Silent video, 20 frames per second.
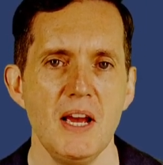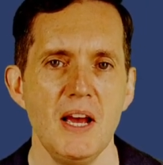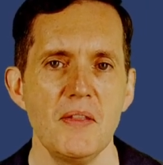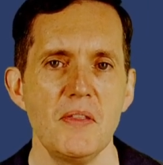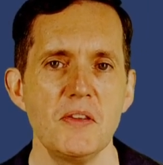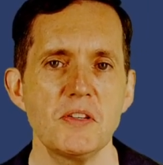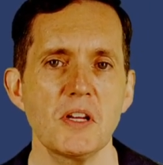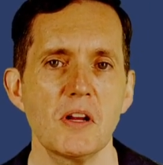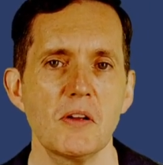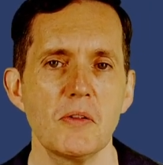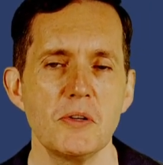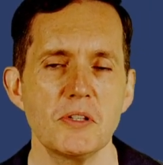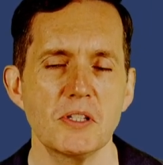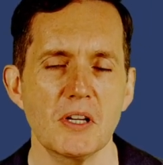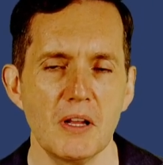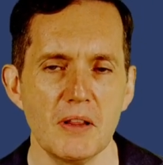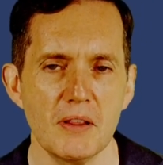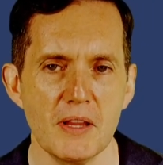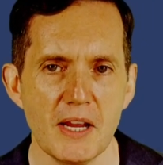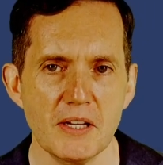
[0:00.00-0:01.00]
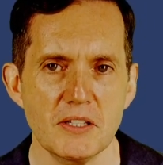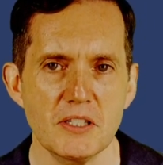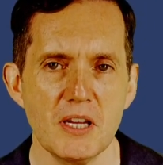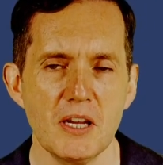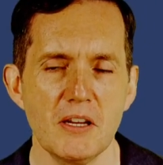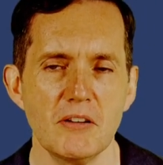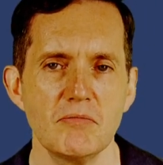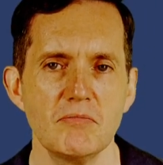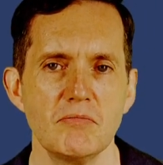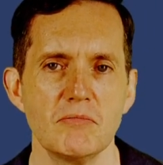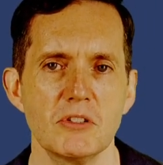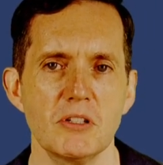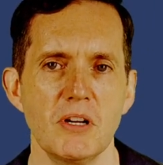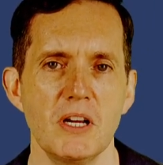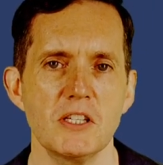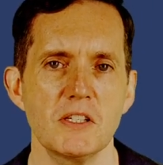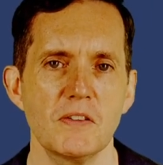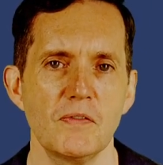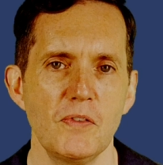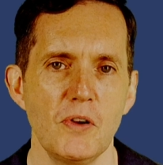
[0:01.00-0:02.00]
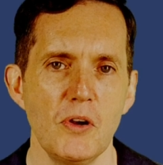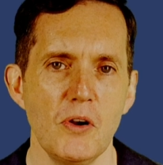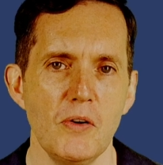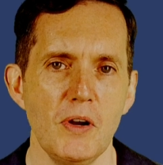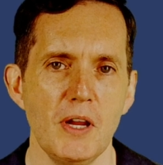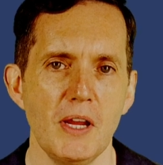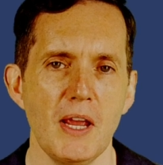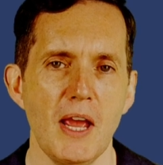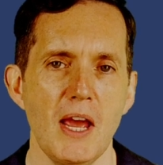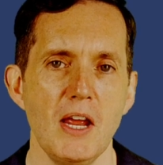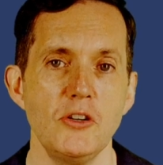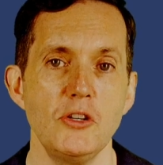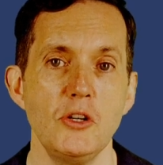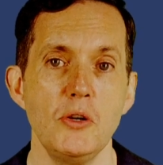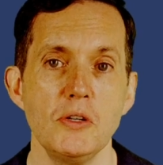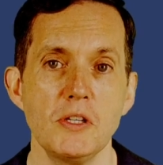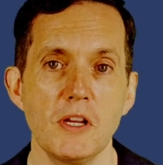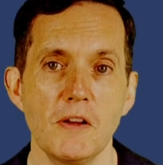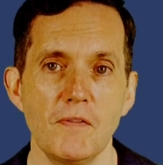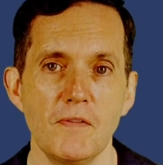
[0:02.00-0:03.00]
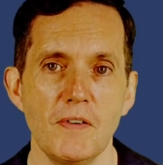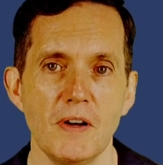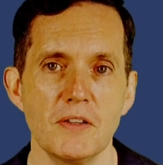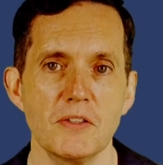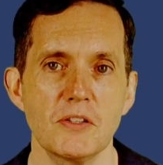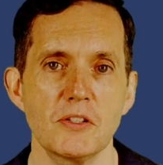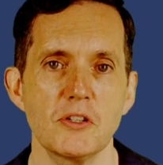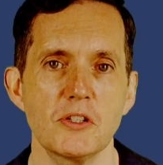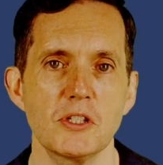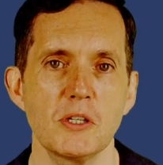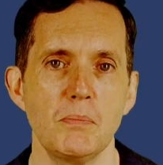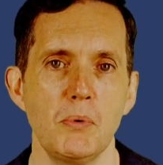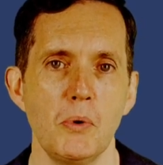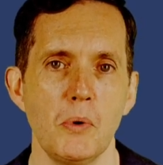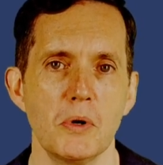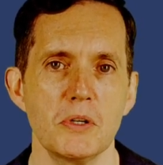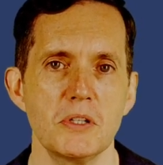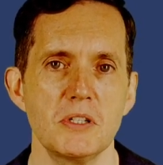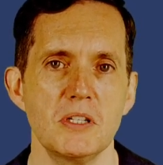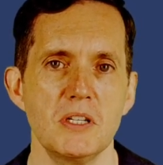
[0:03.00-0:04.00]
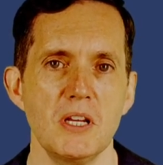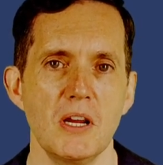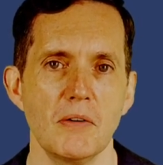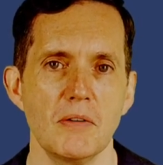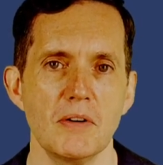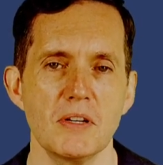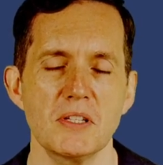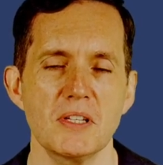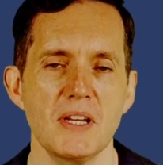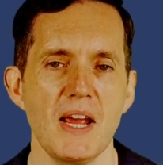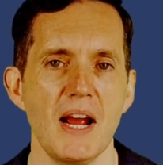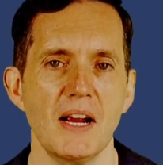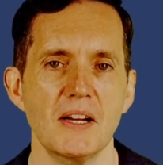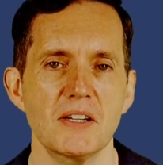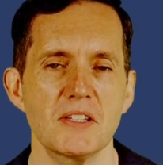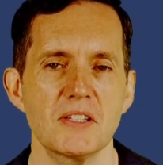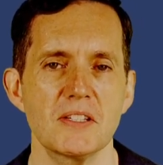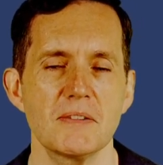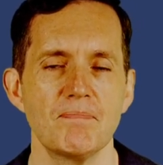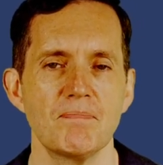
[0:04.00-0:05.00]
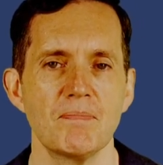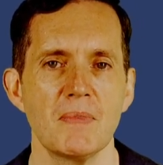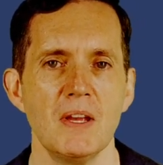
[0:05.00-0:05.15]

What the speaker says: This includes collecting, transferring, and using funds to support terrorist acts.